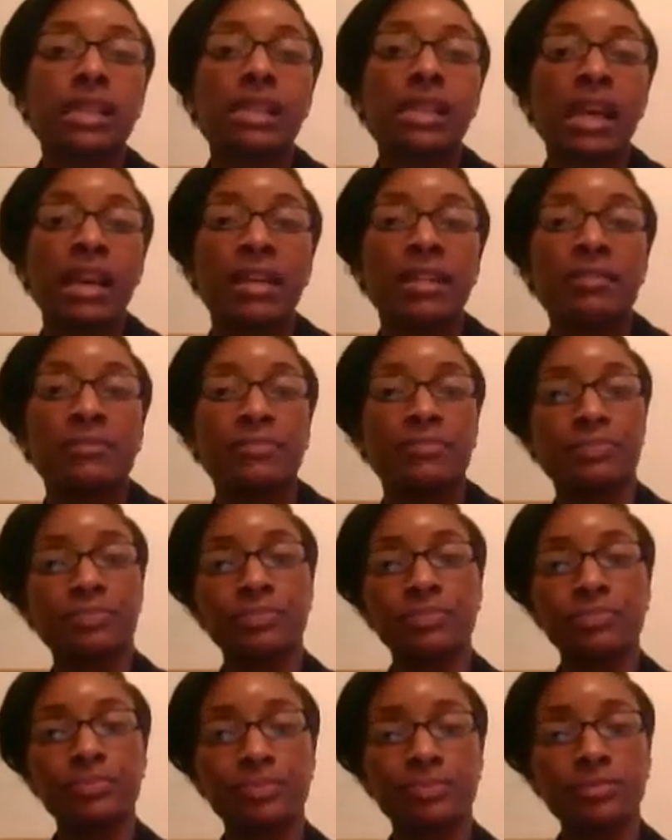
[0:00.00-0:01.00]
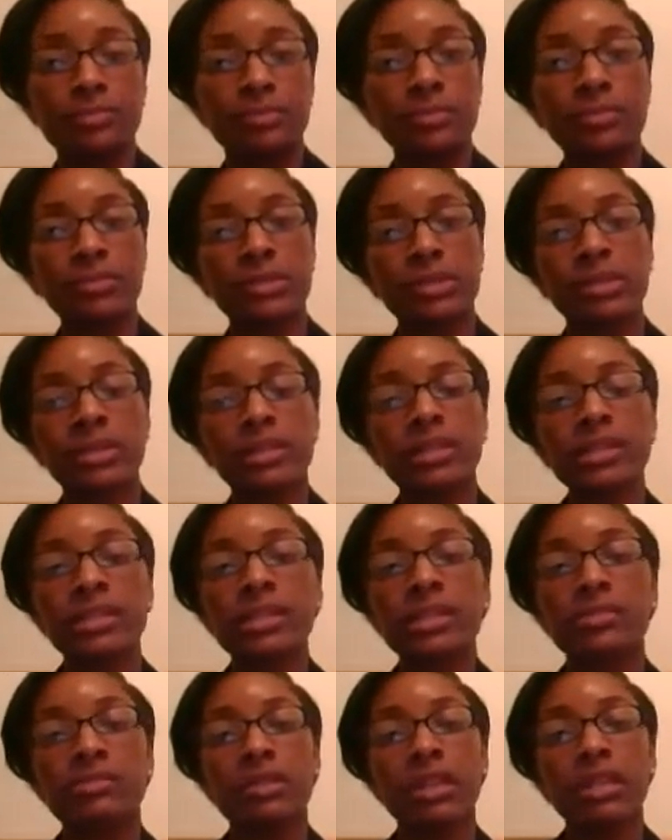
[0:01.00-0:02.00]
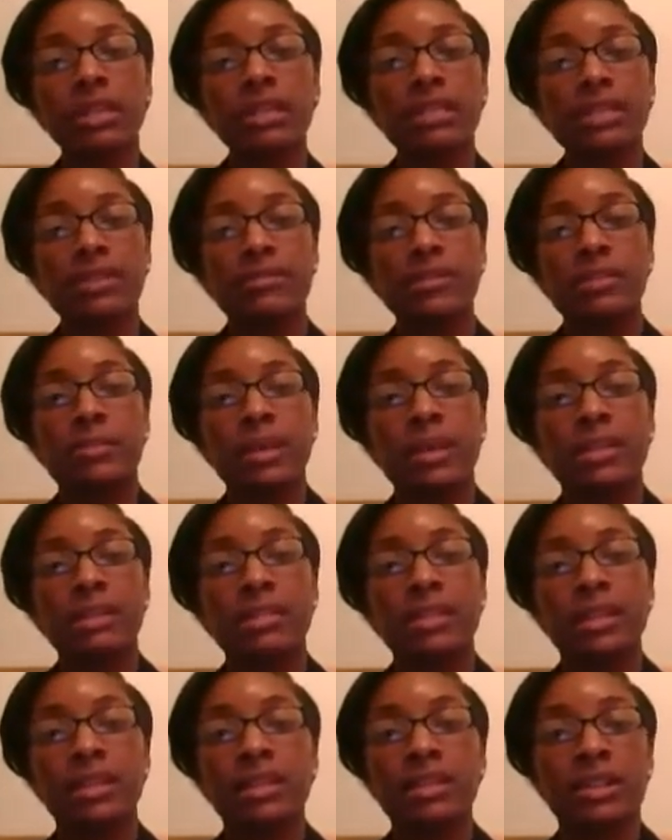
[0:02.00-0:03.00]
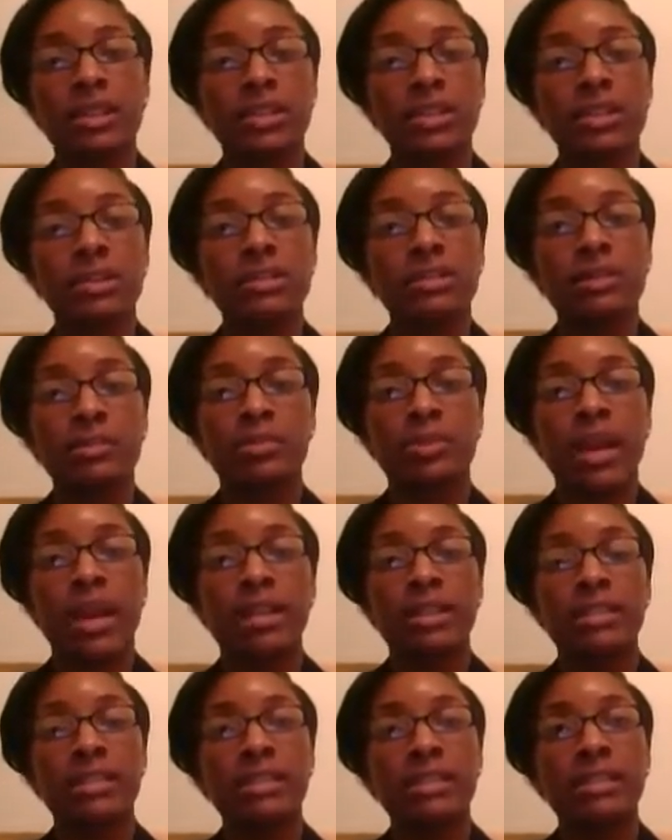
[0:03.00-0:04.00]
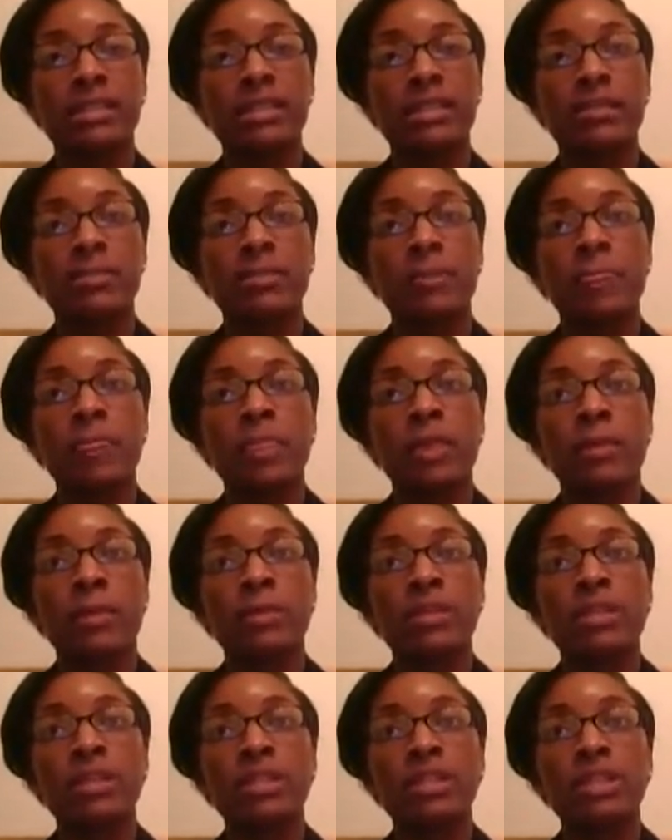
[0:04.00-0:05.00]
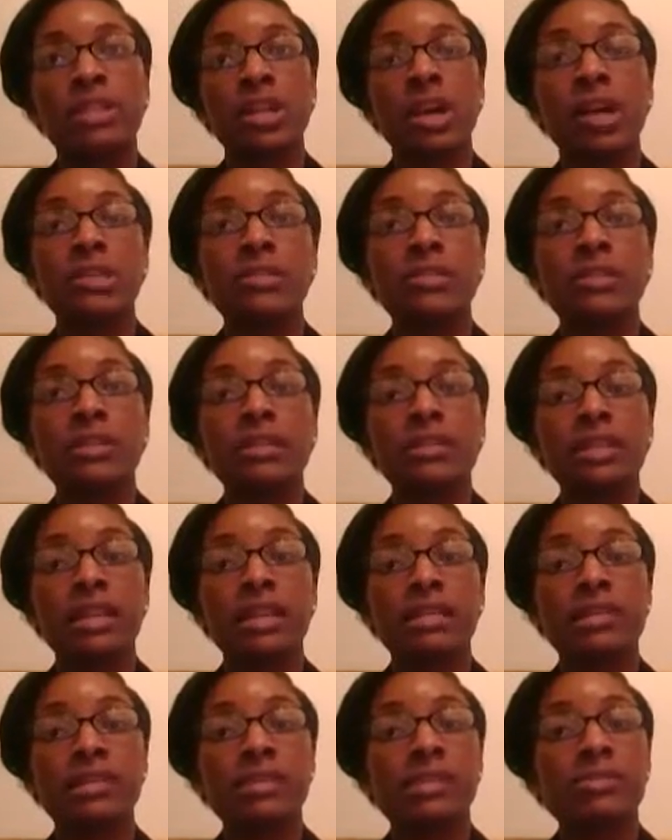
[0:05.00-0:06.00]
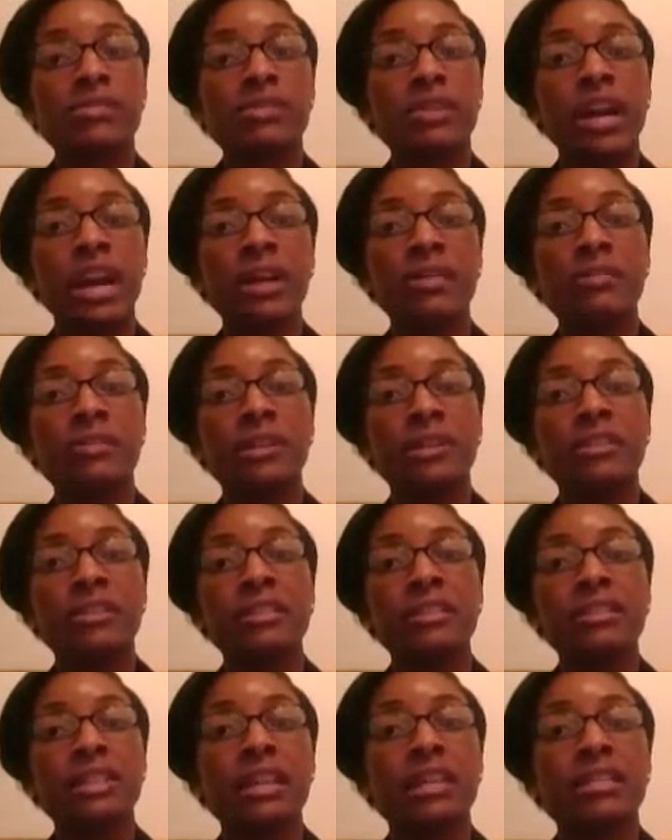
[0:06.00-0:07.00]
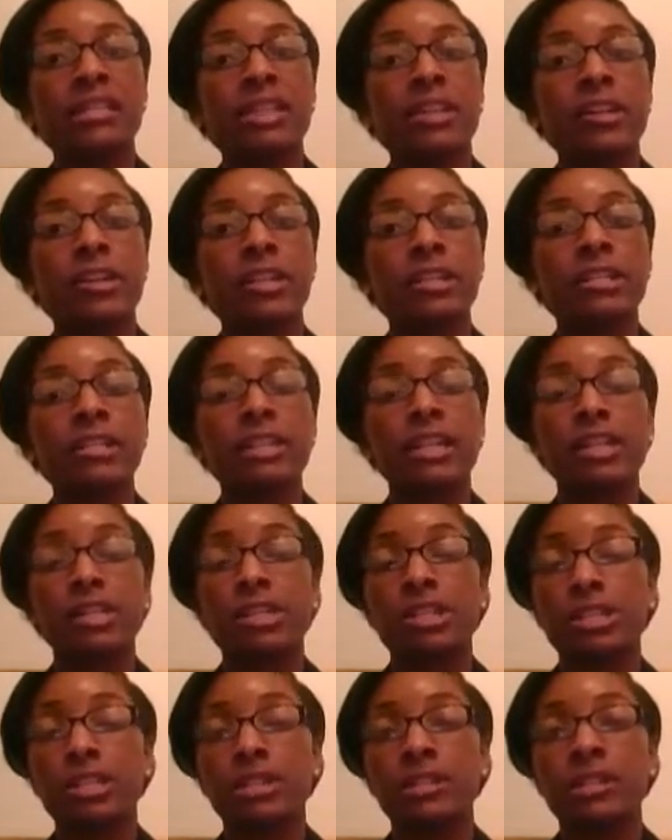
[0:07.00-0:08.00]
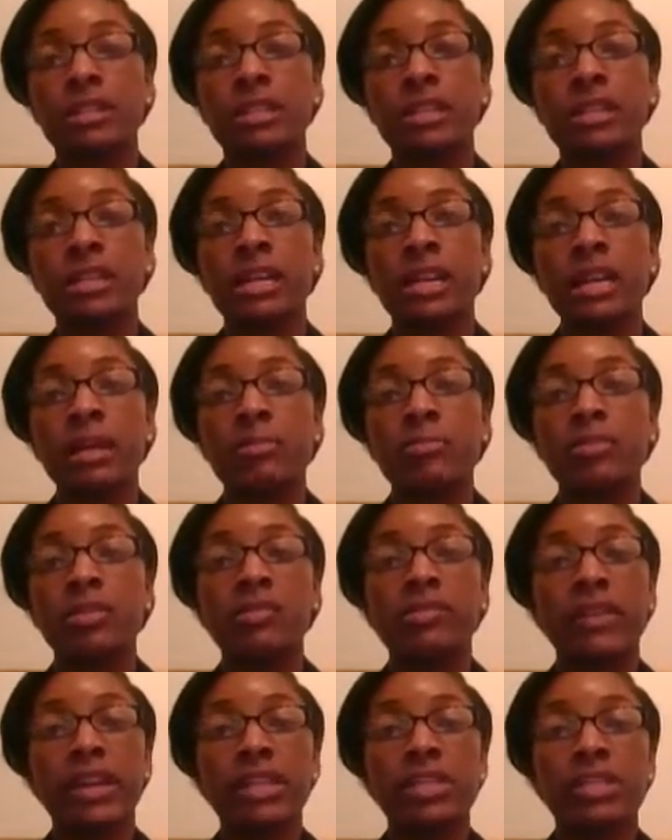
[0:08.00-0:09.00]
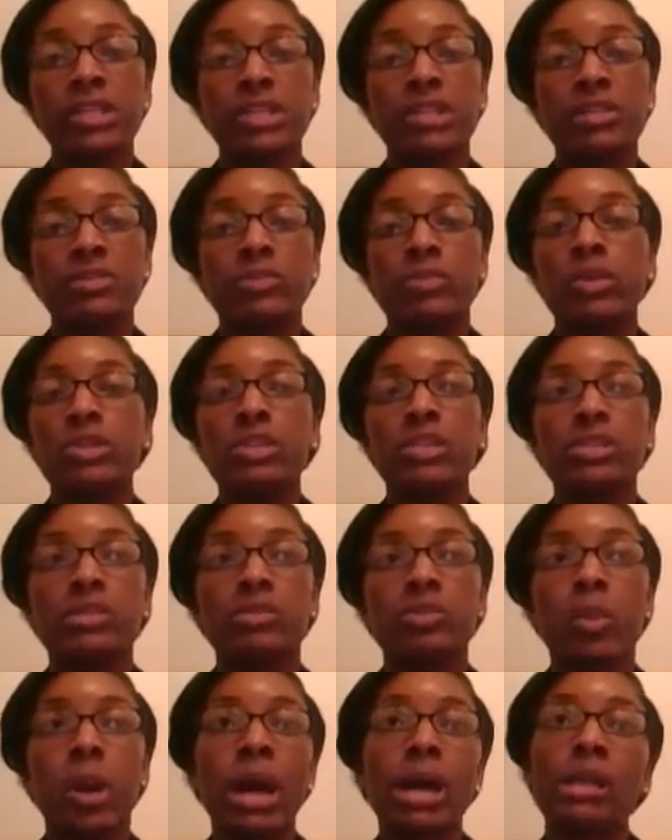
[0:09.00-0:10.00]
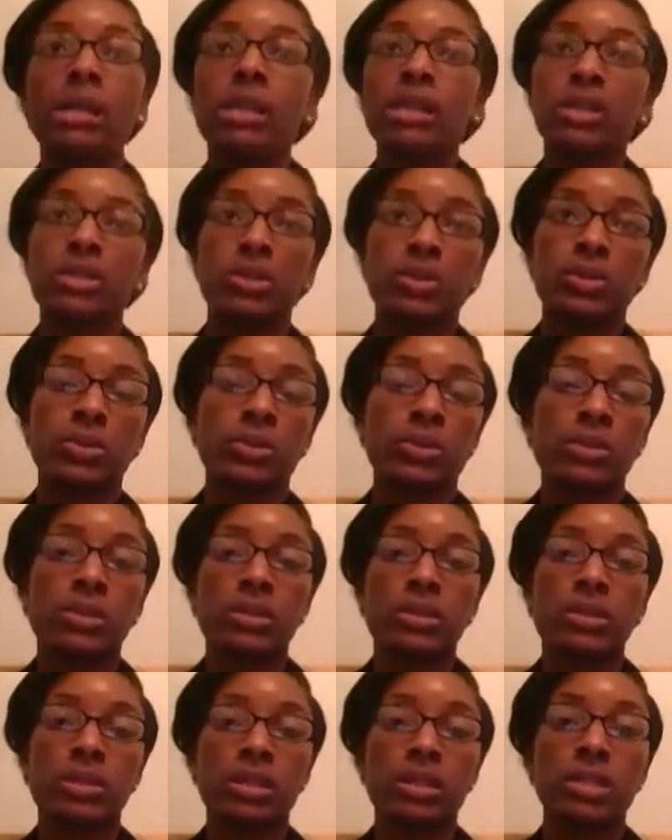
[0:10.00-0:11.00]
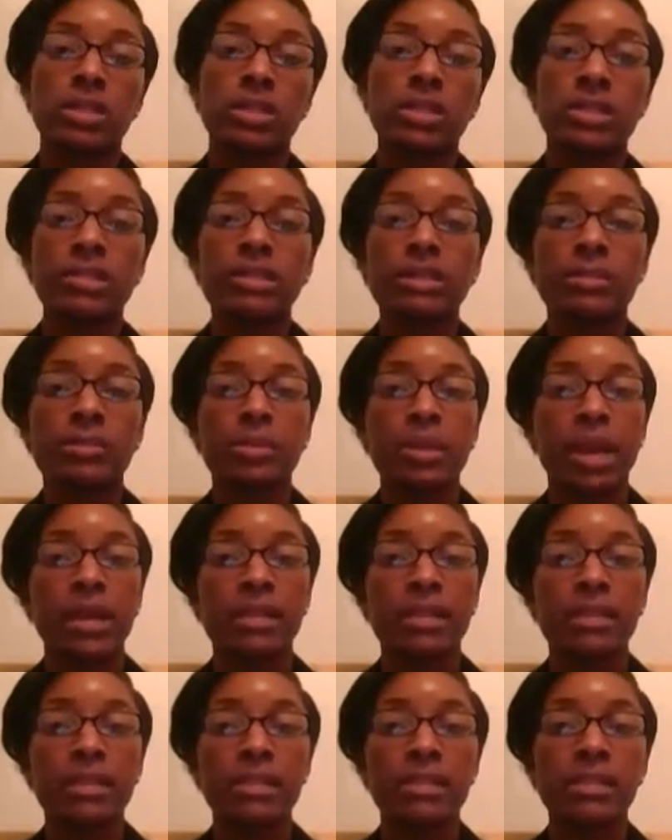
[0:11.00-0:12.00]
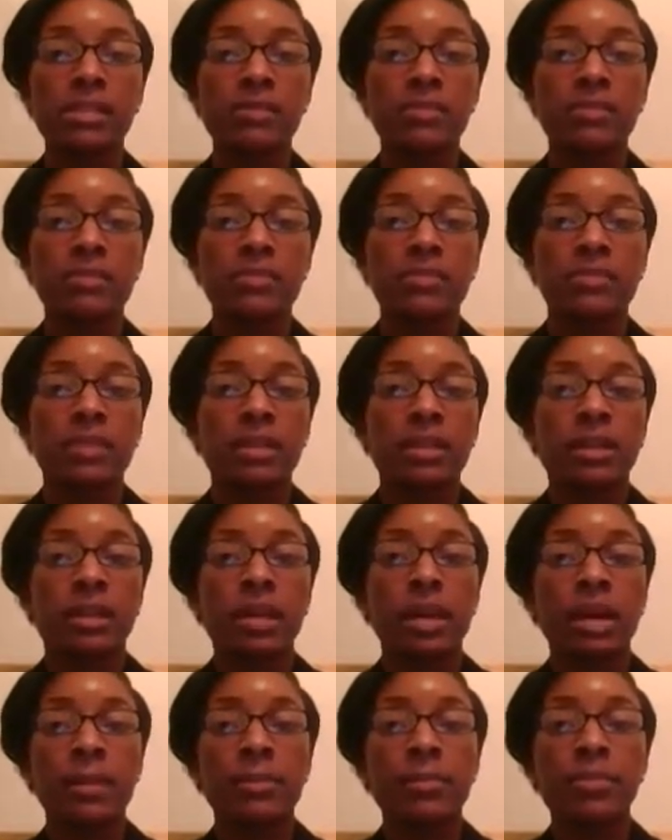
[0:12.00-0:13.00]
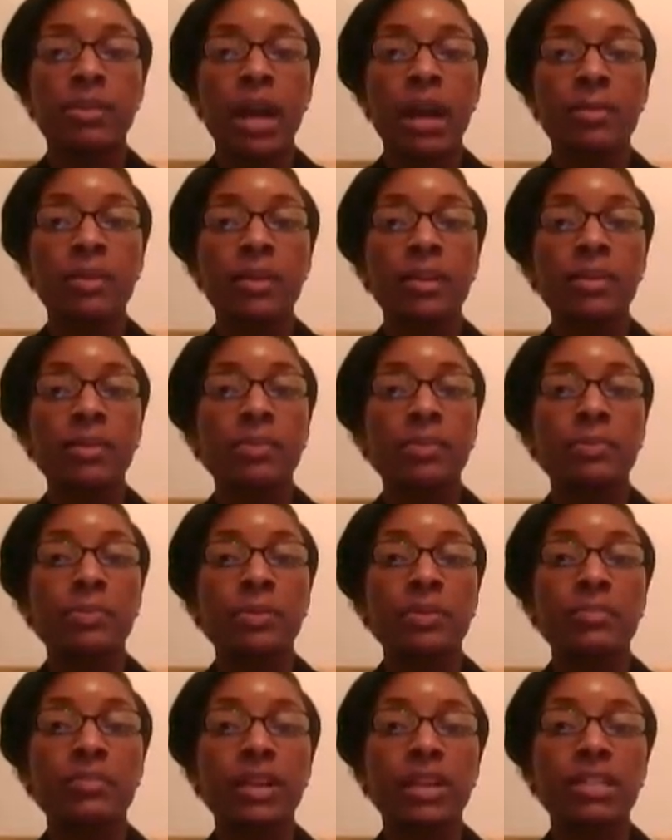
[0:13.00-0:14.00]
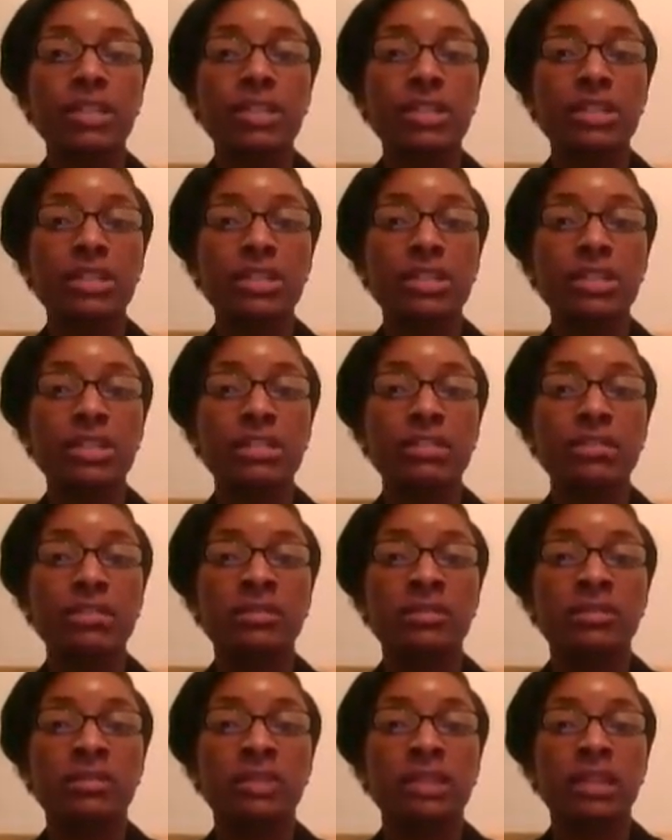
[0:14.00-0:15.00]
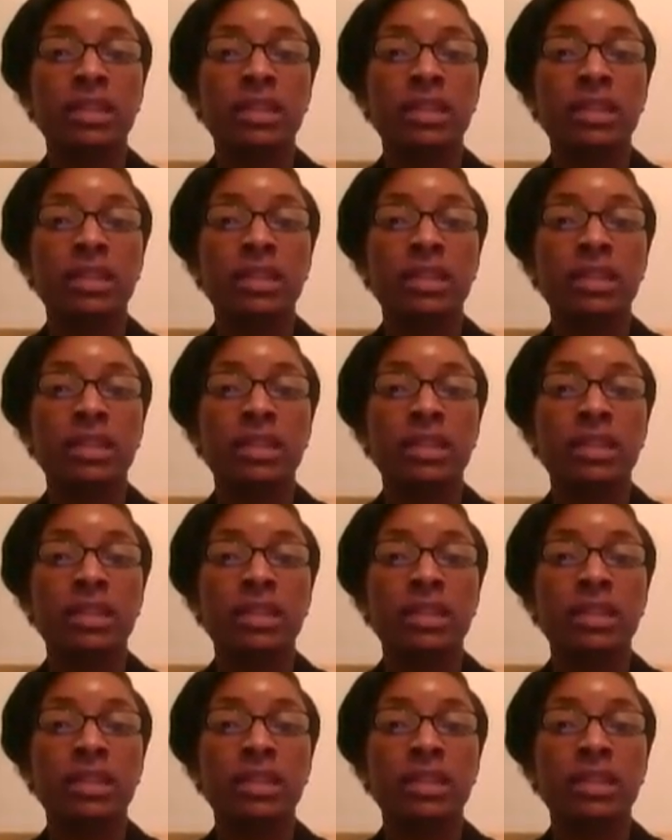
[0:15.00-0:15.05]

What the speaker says: the client. So this is relative to my study in nursing practice because she also discusses primary, secondary, and tertiary prevention, which is widely used in nursing practice. Primary prevention